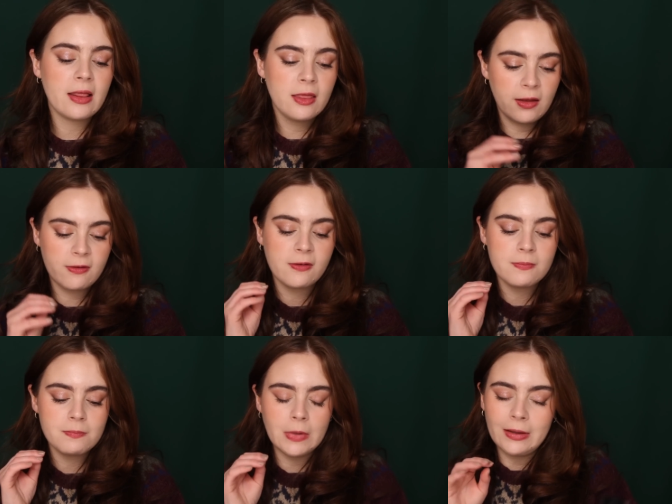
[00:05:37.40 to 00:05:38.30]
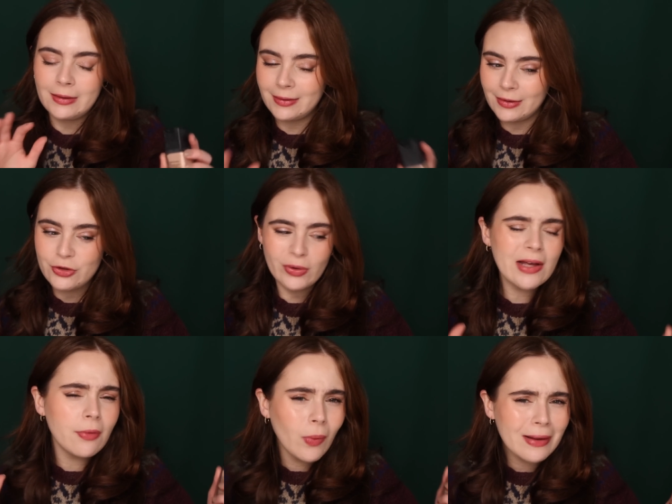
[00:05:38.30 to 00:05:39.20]
this, do I
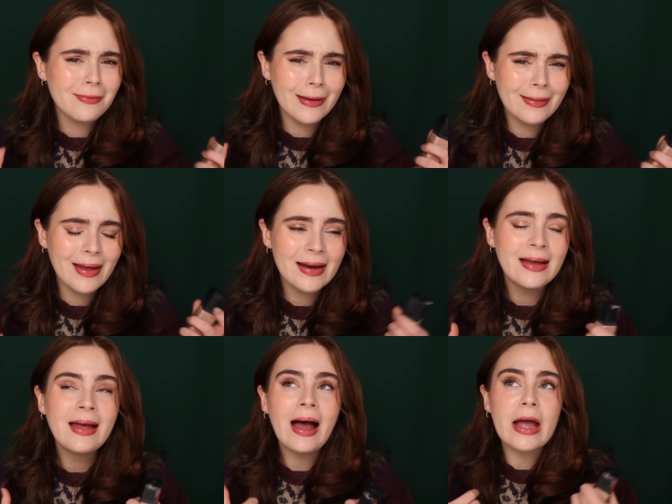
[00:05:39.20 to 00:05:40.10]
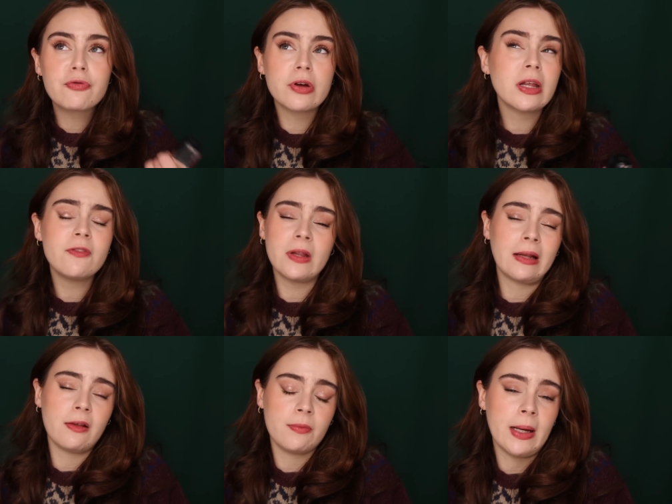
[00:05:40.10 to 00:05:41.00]
even want to say that? I really feel
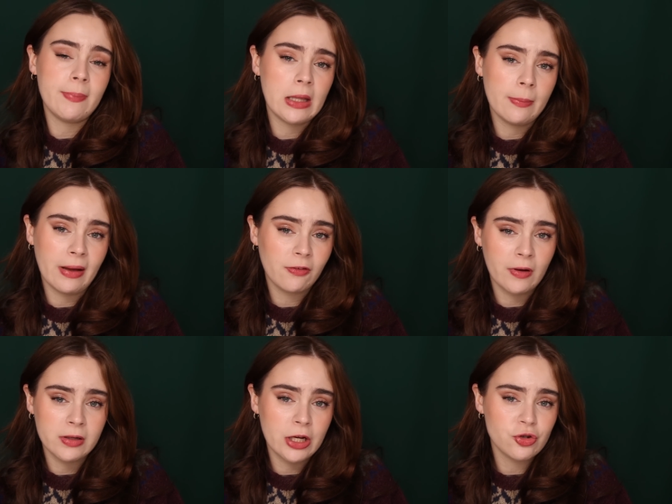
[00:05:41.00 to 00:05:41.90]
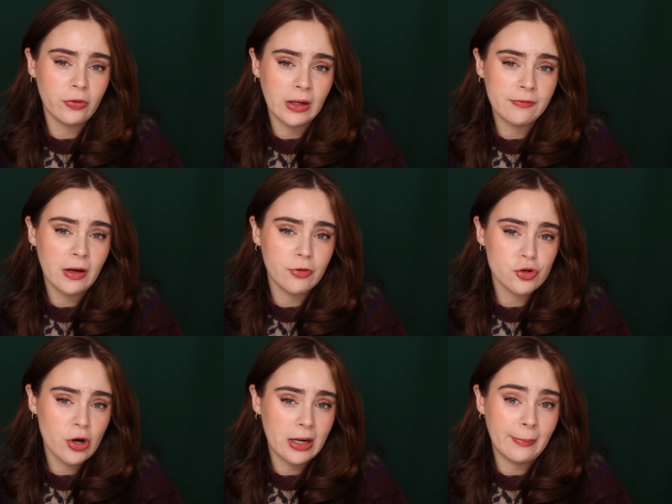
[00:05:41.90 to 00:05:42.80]
like this might be the best foundation that I've ever
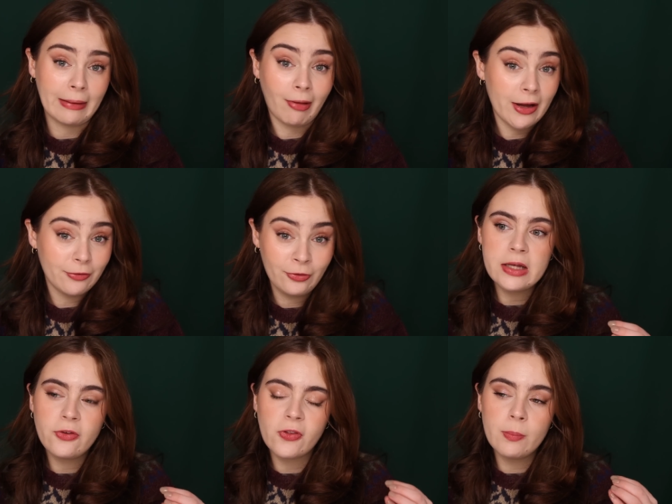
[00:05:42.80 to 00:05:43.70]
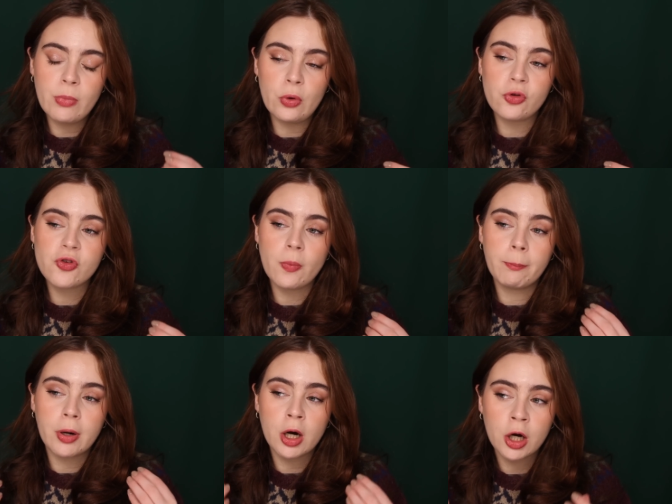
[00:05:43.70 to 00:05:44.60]
tried in my life. It is the most
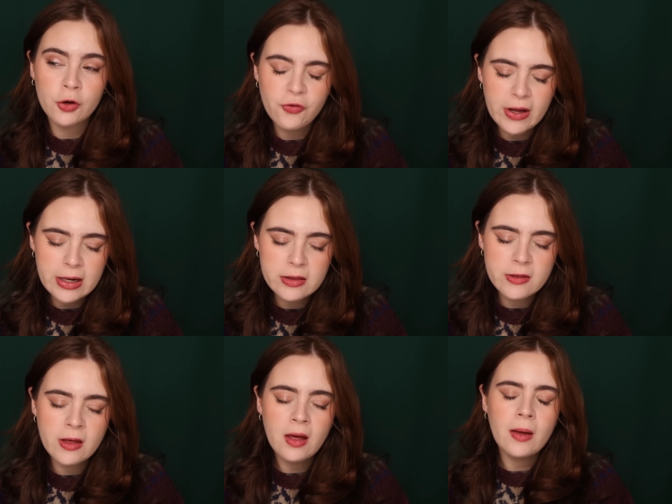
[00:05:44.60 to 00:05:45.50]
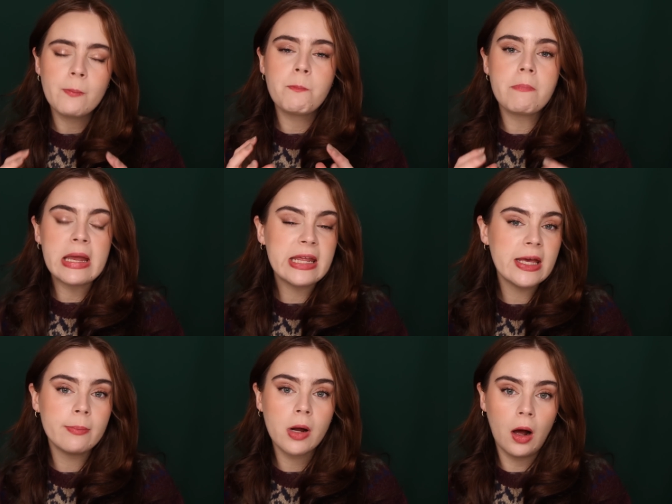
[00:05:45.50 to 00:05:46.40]
perfect
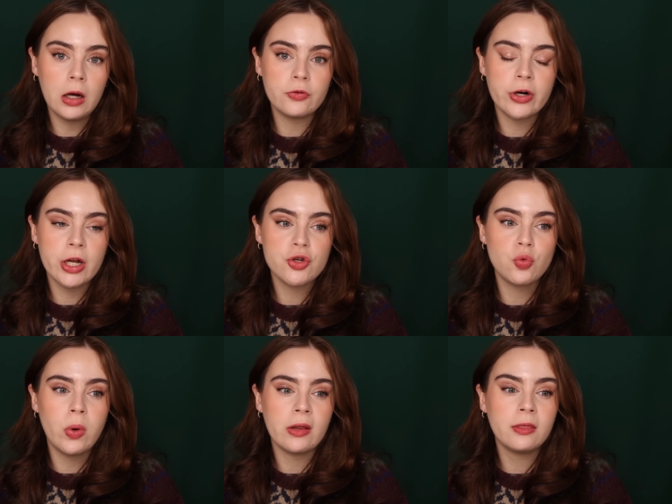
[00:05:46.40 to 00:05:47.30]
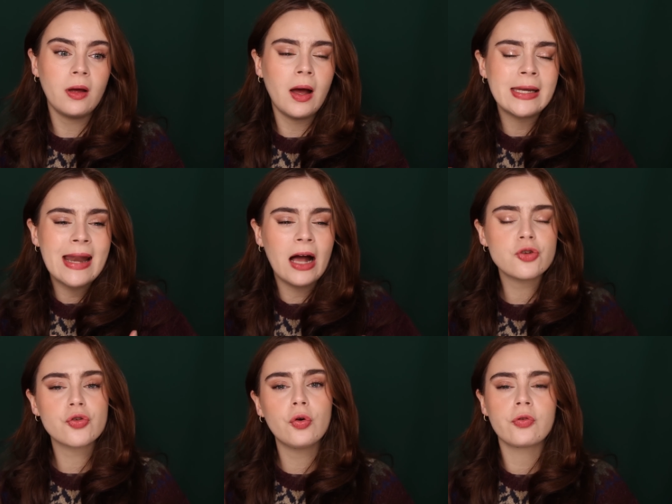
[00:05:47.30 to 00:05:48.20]
medium coverage with a
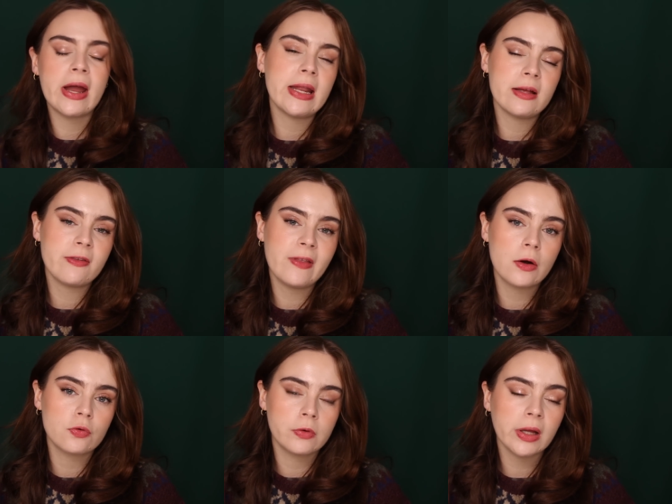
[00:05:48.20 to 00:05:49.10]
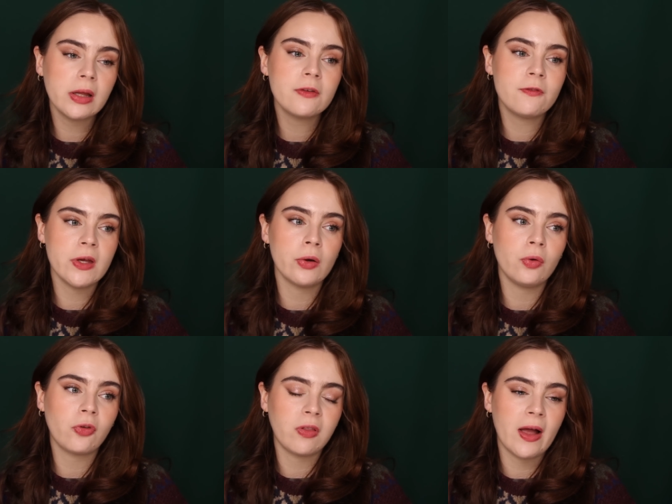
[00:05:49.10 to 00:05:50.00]
natural radiance that really
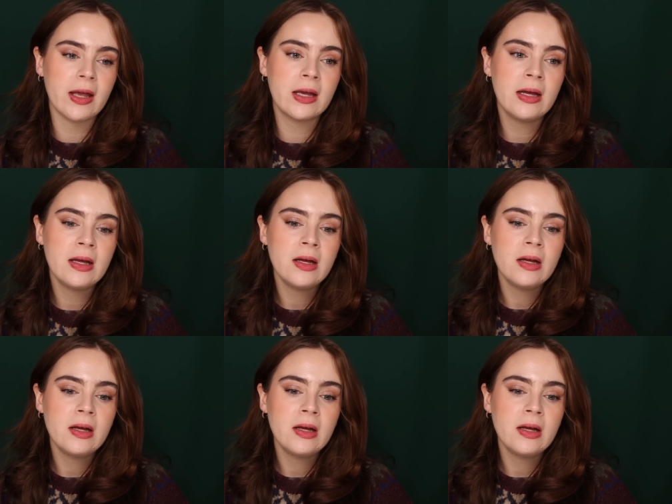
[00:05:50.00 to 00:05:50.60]
feels like